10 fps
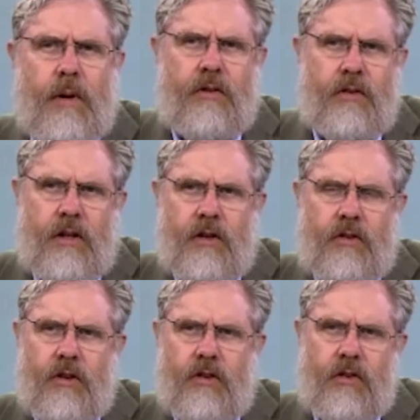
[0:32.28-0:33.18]
by
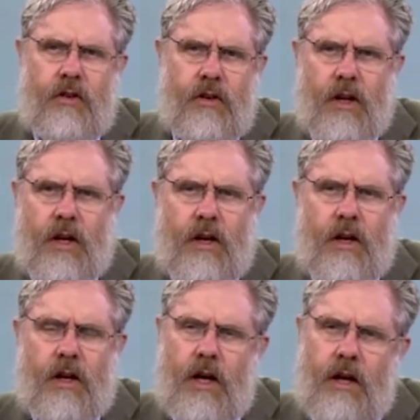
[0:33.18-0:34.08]
synthesis, like uh,
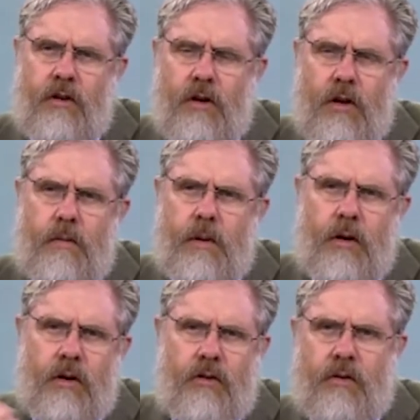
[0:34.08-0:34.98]
as in Illumina, or
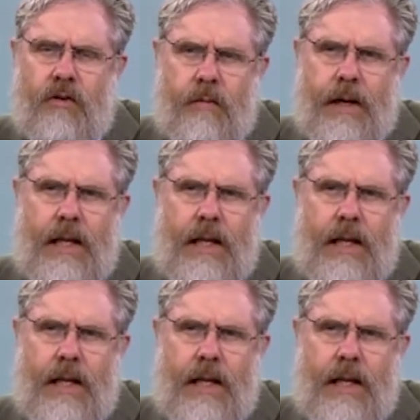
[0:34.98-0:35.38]
sequencing by